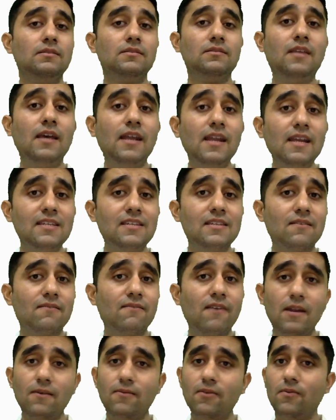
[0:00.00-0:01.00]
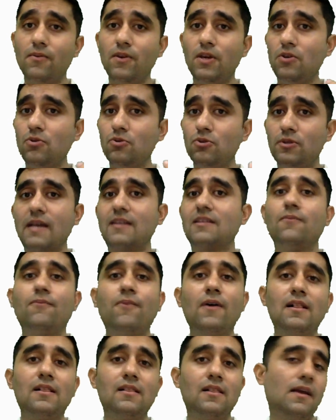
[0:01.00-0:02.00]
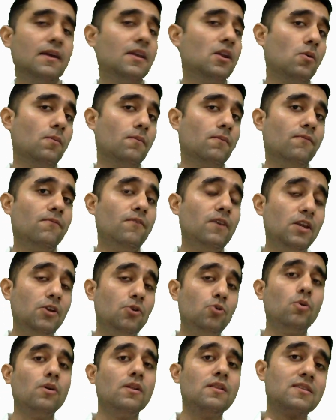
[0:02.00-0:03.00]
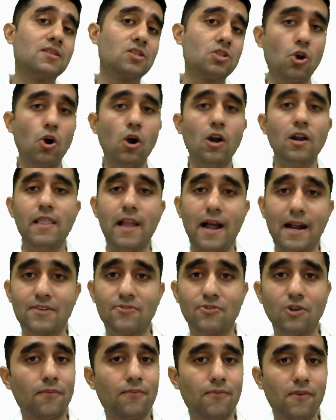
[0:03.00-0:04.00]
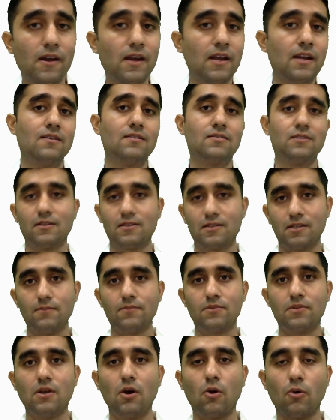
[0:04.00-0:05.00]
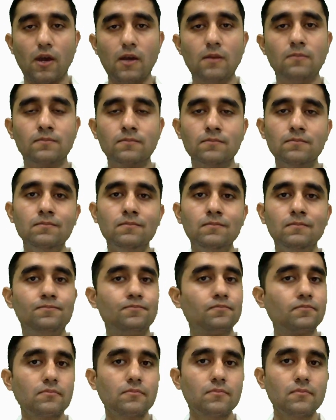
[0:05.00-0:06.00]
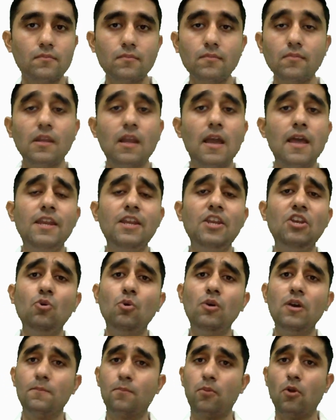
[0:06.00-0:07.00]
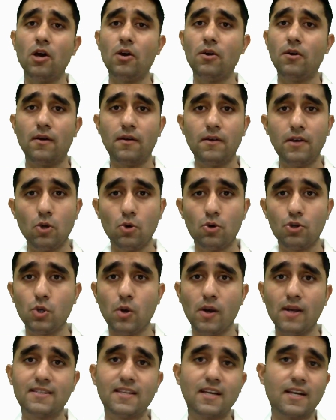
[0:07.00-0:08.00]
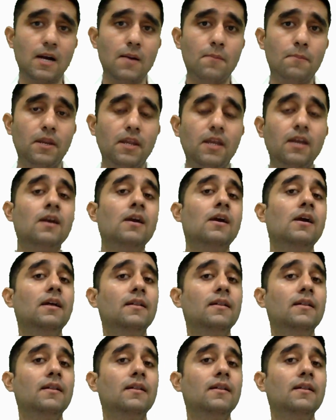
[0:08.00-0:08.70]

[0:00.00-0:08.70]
there is whenever we use Excel file, you know, we need to install that software in our systems. Okay. Any new employee, you know, who joins the company,